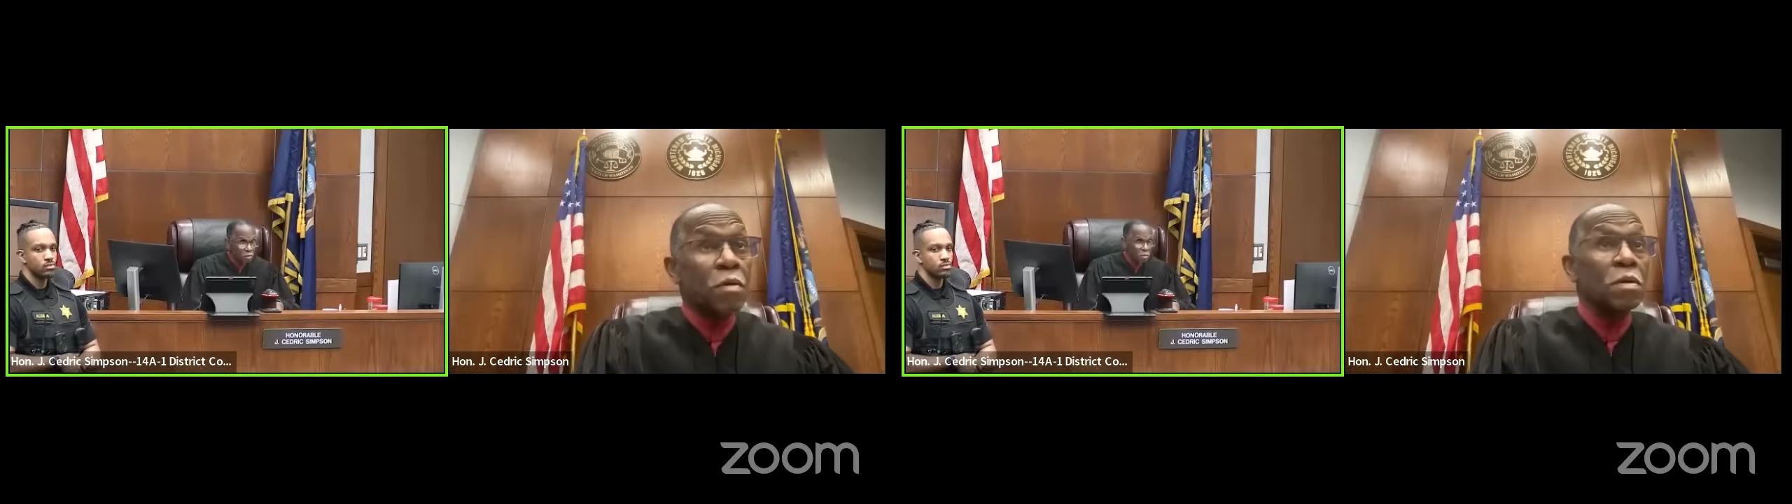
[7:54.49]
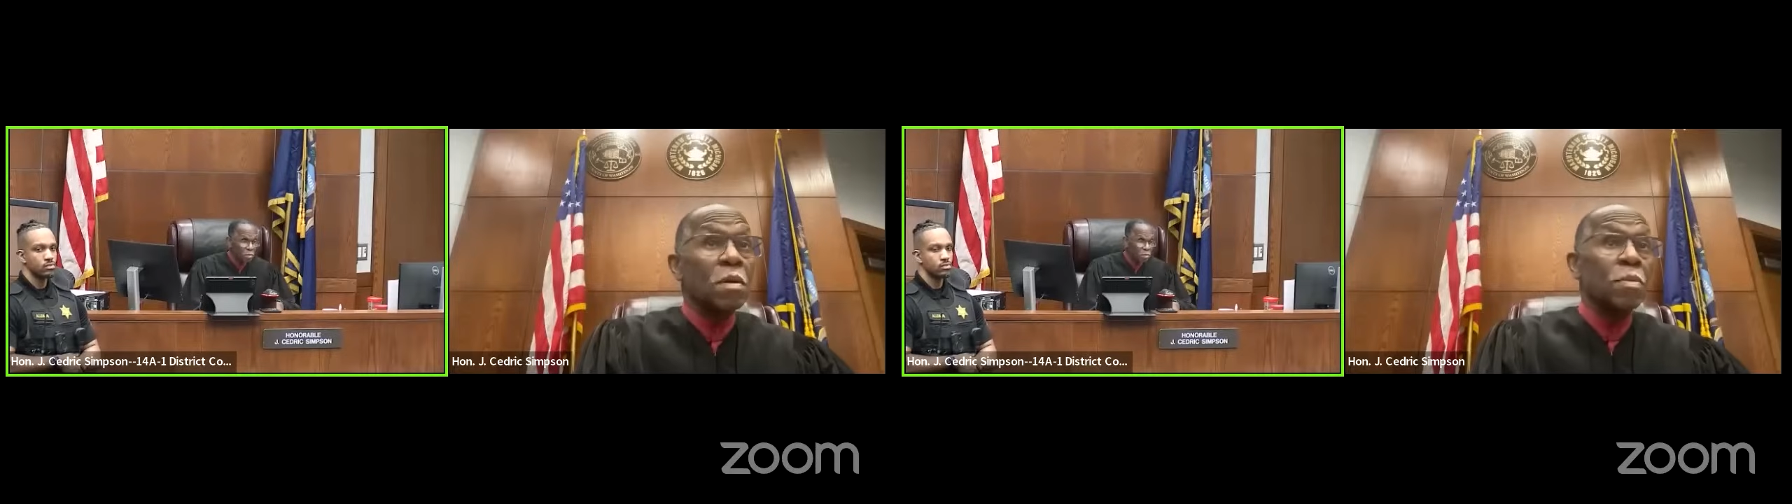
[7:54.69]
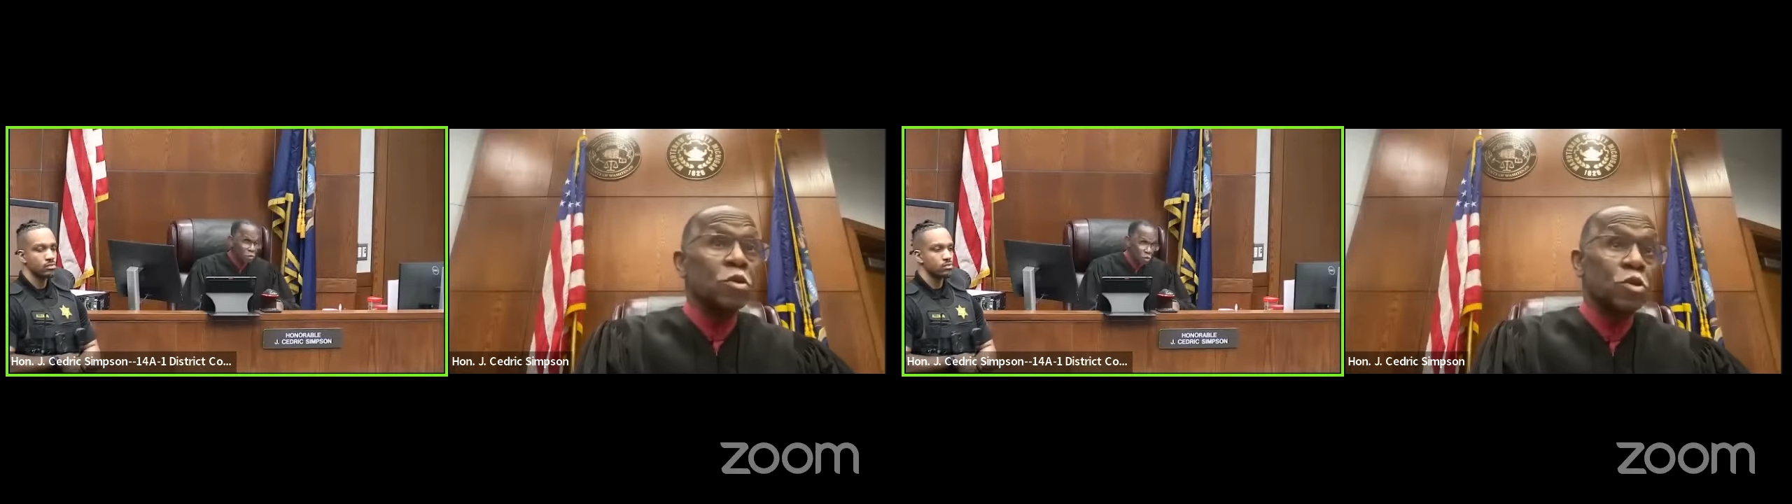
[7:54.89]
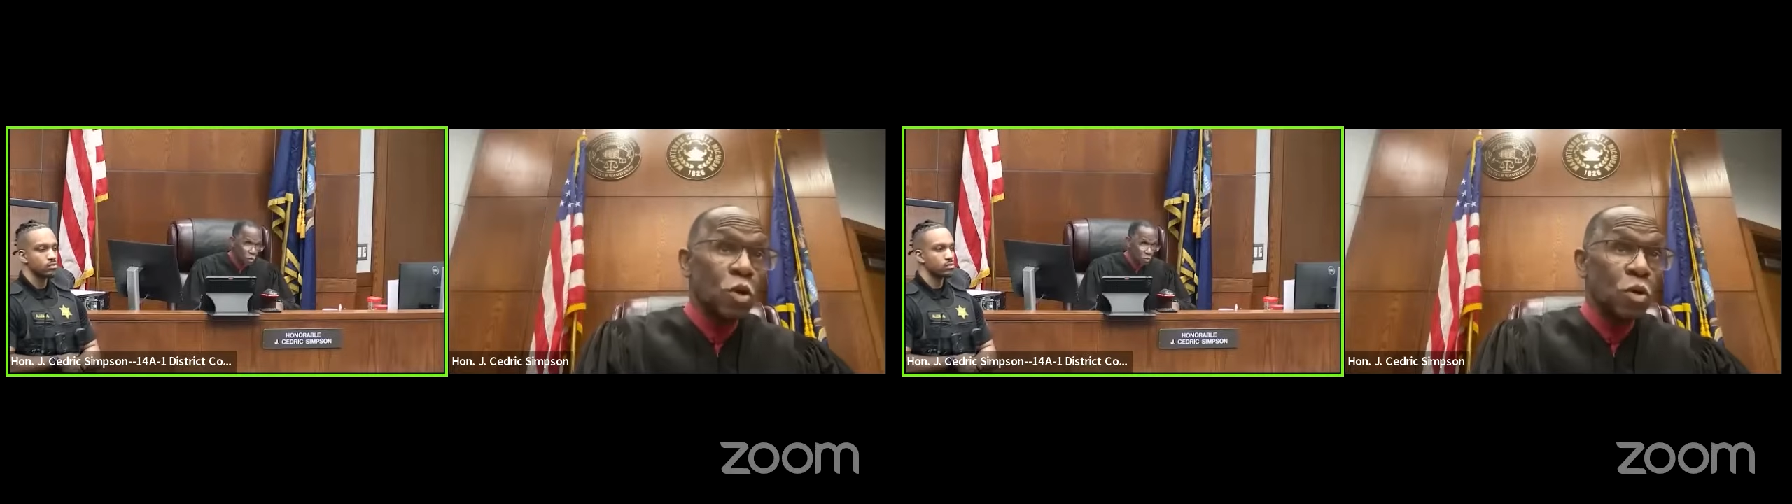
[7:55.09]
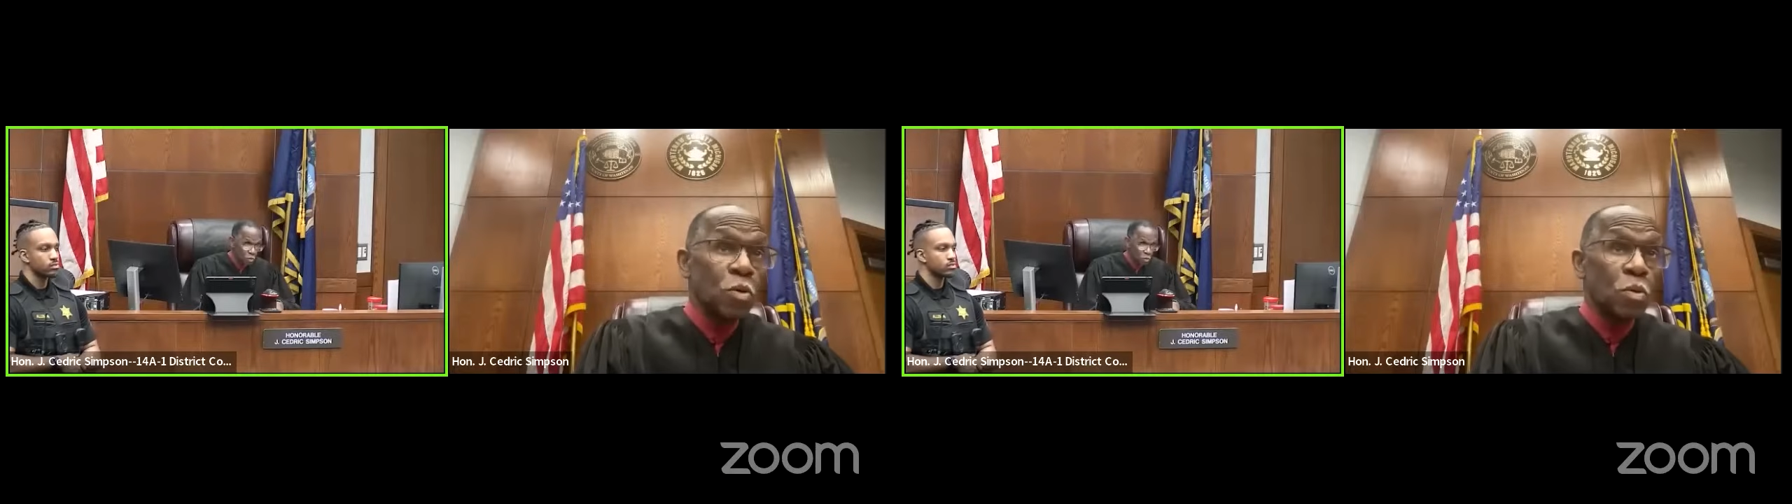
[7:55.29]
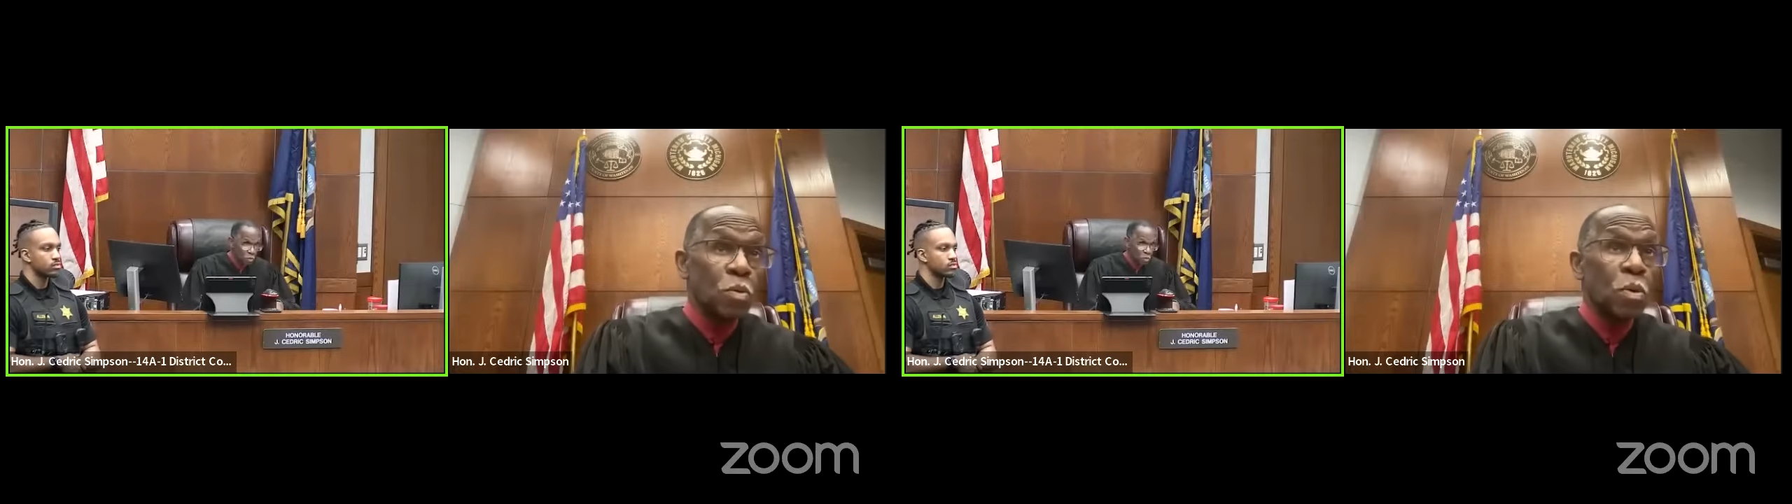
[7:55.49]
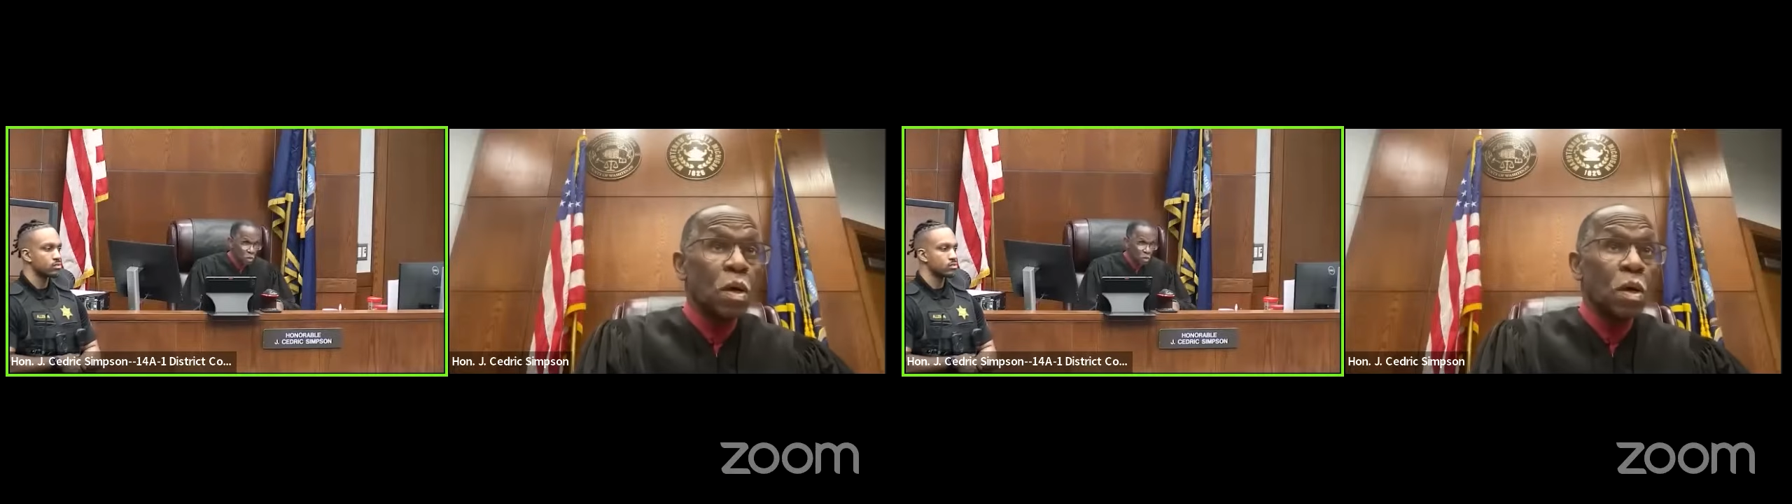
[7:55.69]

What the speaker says: Number two,